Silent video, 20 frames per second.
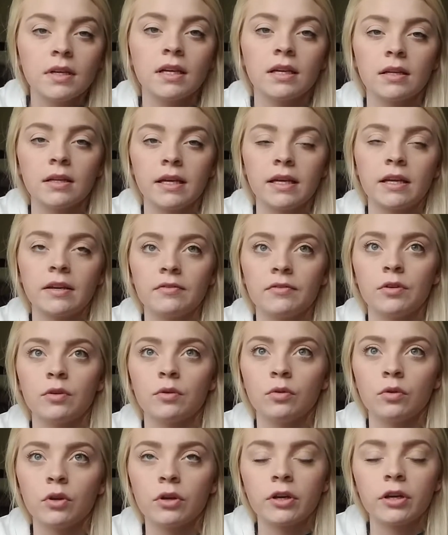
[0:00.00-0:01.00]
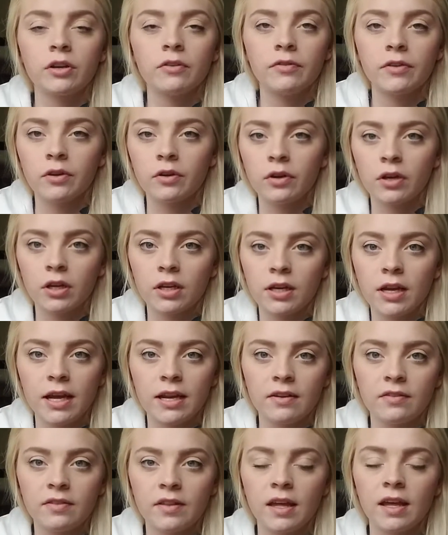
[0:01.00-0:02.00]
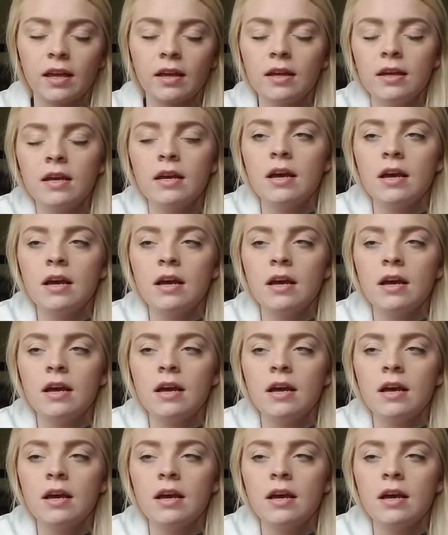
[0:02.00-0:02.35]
like if you look good, feel good kind of thing,